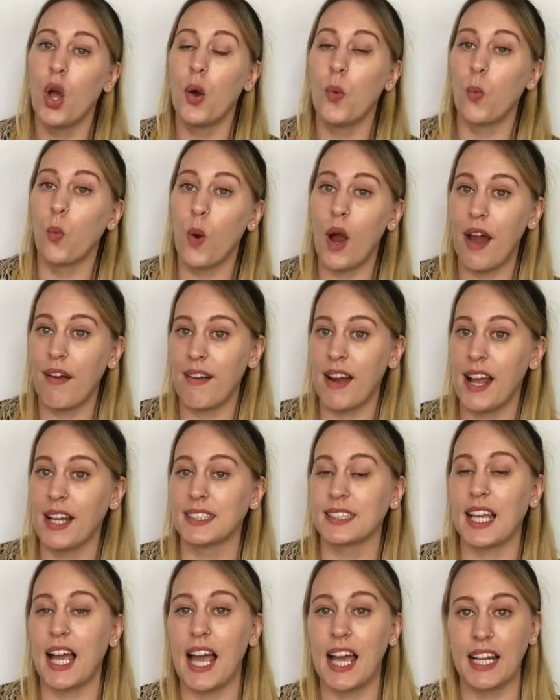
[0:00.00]

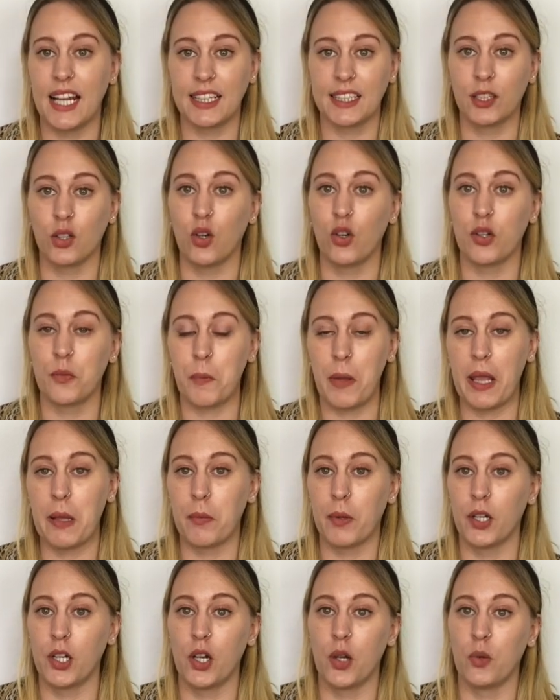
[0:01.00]
Whereas I like to go to
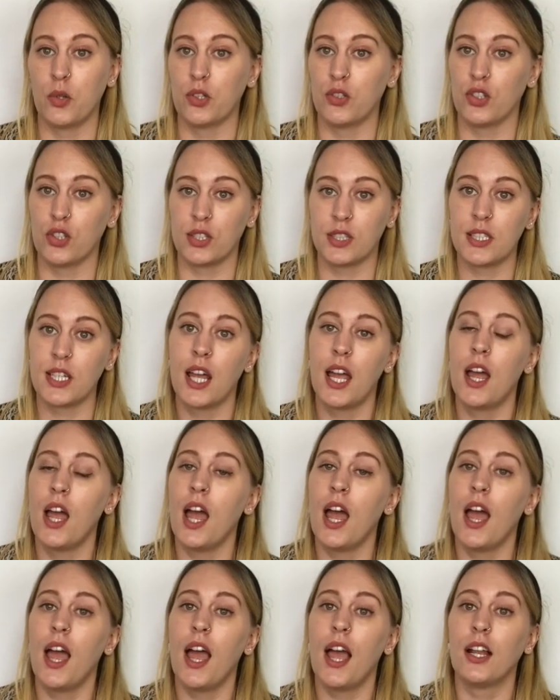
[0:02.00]
people who just
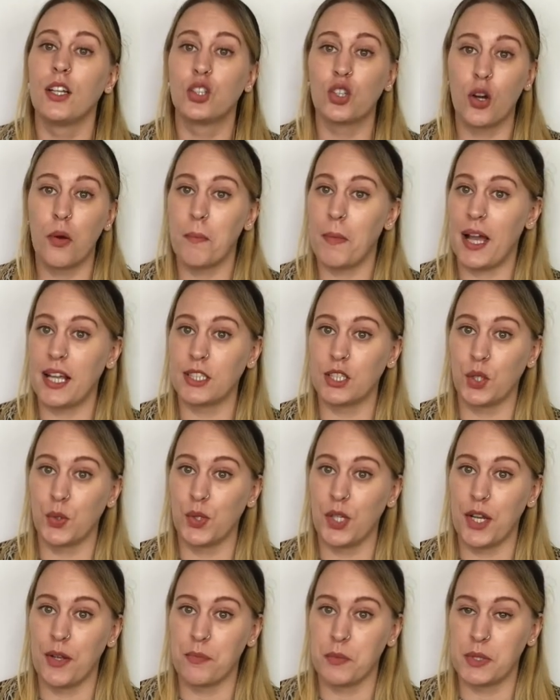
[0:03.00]
don't mind doing
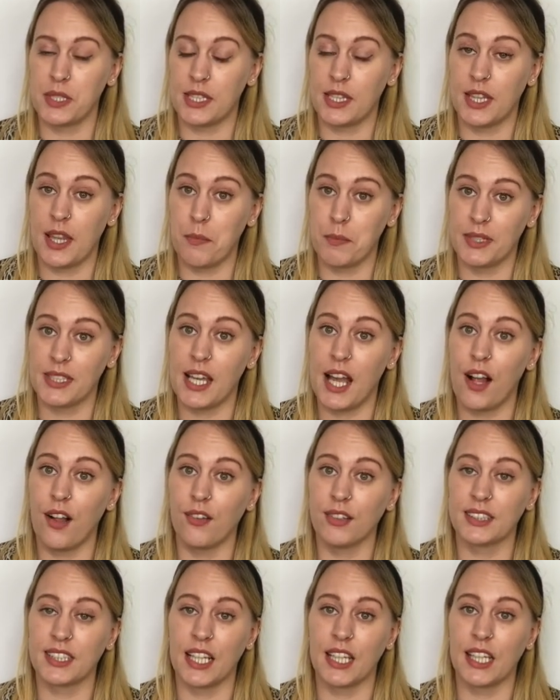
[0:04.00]
it
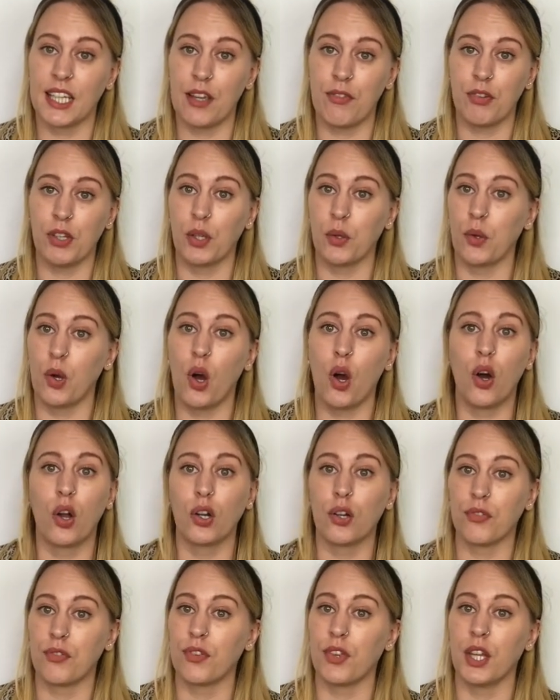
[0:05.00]
themselves, can give you all
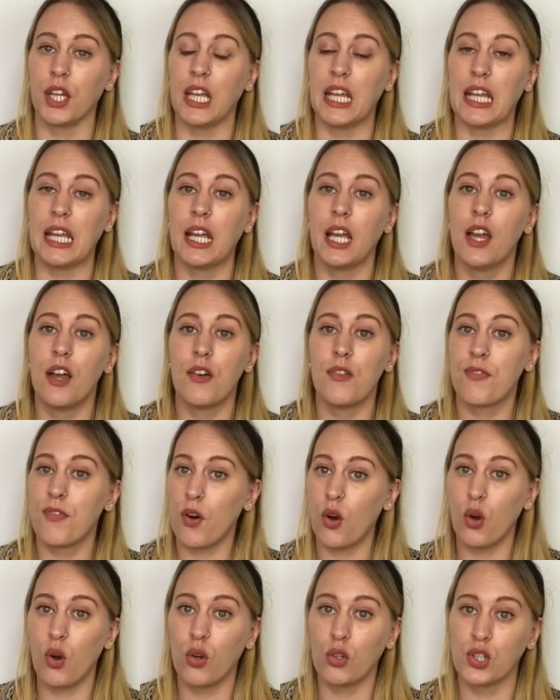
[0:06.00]
of the
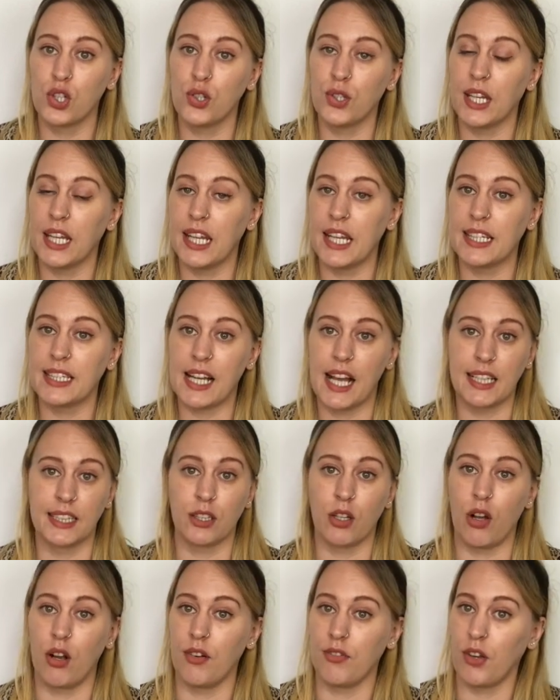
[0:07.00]
photos you need, answer
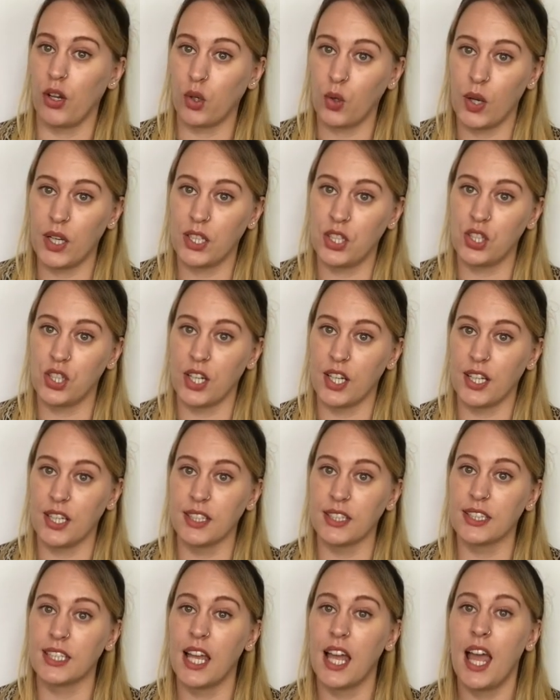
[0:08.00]
all of your
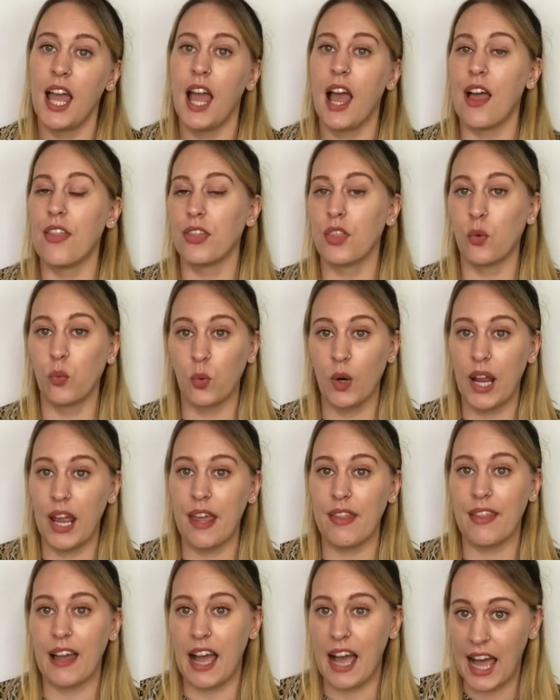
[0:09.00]
questions, and the way
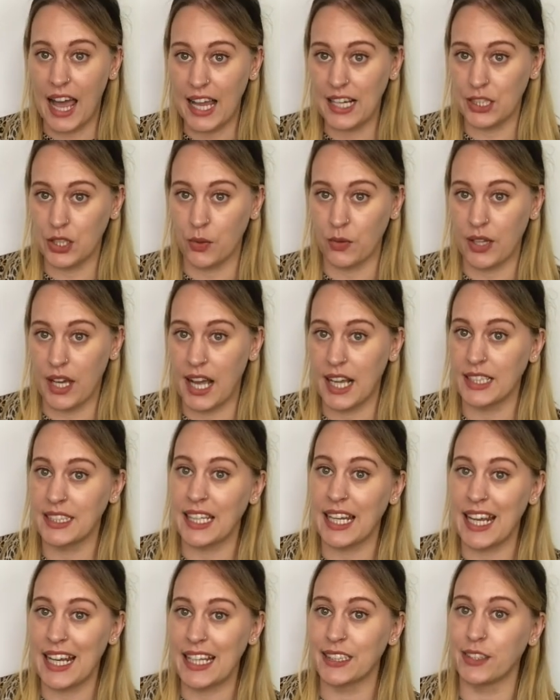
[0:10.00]
that I do that
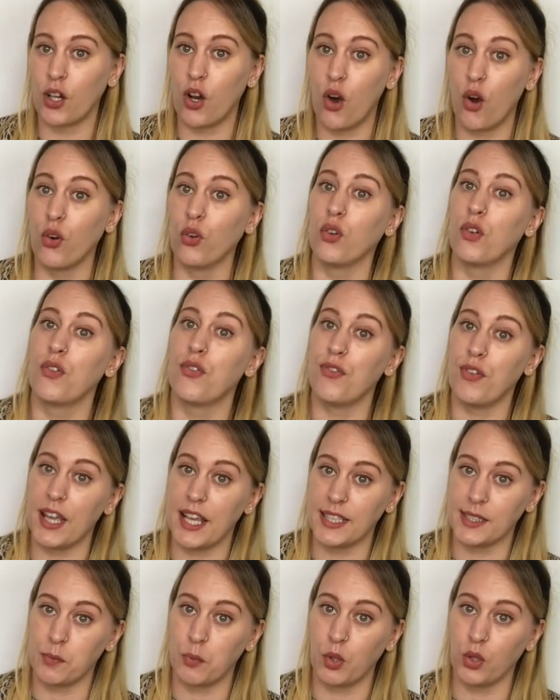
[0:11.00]
is on
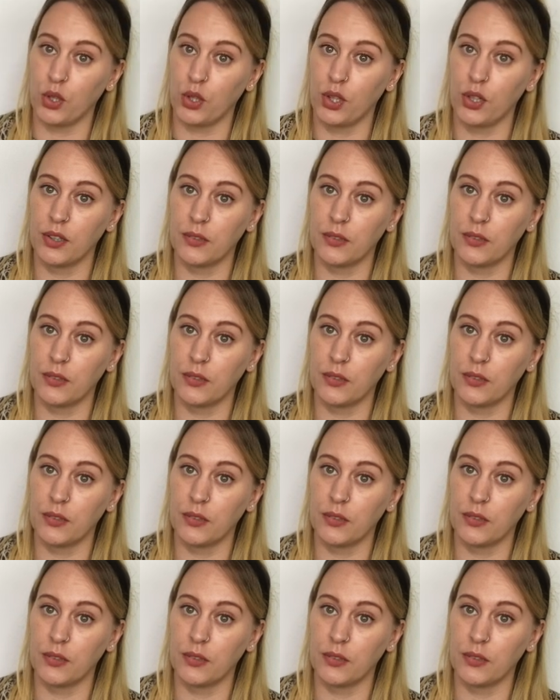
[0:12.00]
Facebook.